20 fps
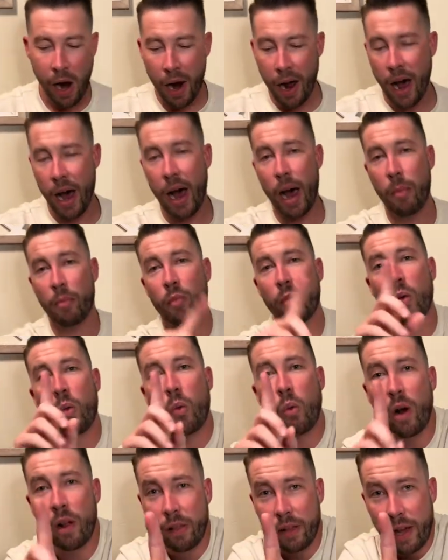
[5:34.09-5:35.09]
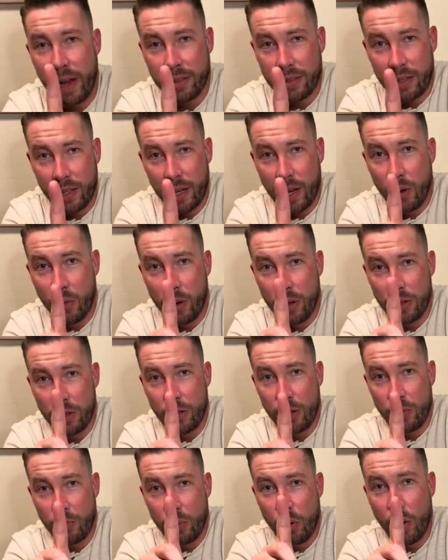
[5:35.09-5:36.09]
One last thing I want
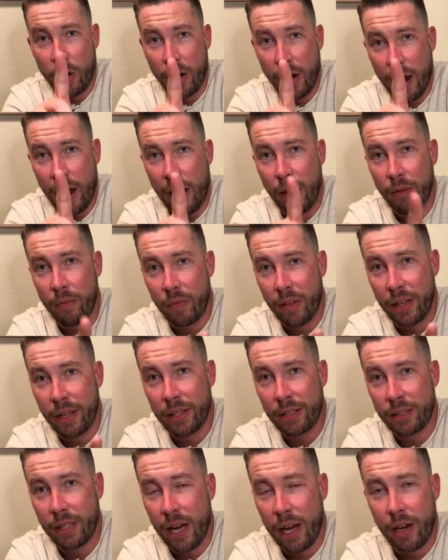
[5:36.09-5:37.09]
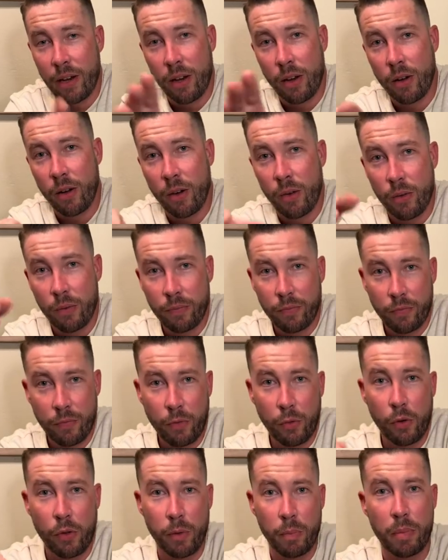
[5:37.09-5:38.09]
to point out is I know
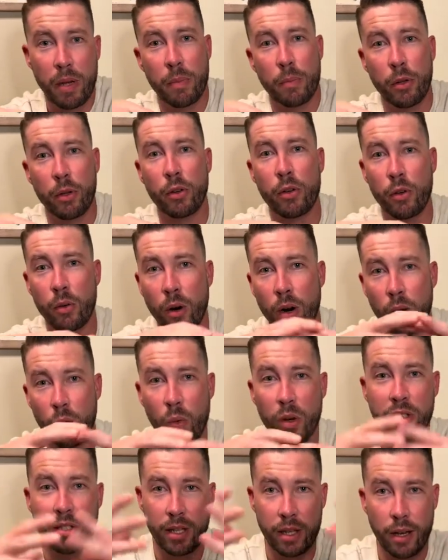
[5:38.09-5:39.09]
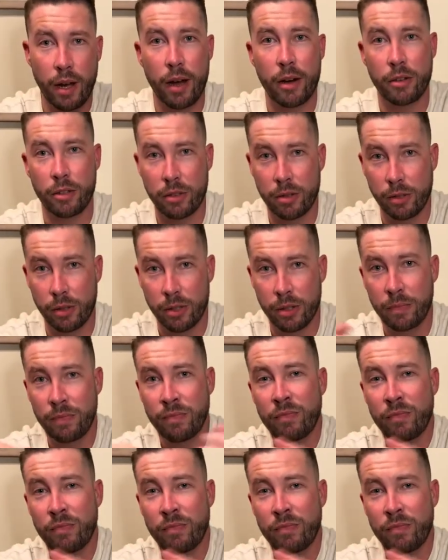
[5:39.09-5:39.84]
for the people who are whiskey connoisseurs,